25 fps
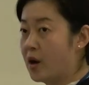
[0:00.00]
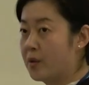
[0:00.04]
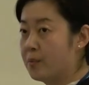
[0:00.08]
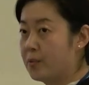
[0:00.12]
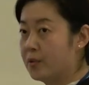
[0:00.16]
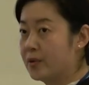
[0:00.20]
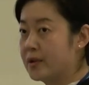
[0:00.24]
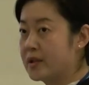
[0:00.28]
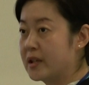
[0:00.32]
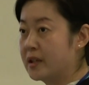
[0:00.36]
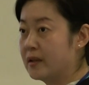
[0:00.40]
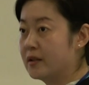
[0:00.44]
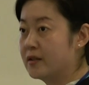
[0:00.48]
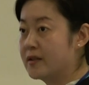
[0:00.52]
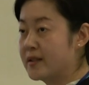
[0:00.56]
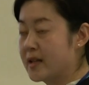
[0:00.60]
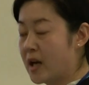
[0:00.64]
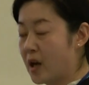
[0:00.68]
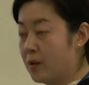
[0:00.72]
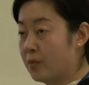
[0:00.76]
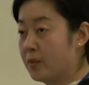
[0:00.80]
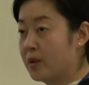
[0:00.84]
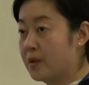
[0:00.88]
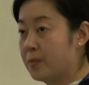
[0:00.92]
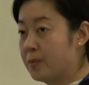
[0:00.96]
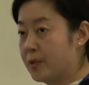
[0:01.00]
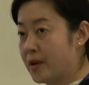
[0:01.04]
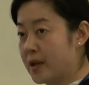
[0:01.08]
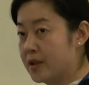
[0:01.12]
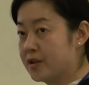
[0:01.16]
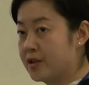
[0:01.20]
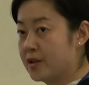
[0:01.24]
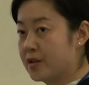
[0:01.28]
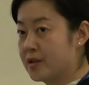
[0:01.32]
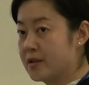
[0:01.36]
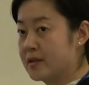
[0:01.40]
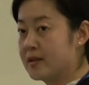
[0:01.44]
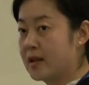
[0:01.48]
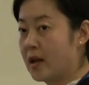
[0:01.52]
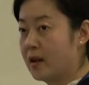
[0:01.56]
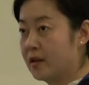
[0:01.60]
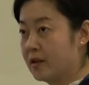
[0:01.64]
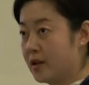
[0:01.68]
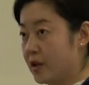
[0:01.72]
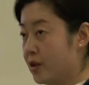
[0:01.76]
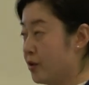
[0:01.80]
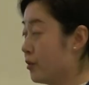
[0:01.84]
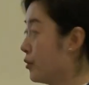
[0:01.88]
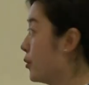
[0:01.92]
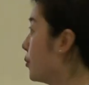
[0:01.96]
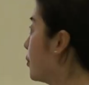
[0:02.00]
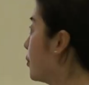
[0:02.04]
are putting downward pressures on yield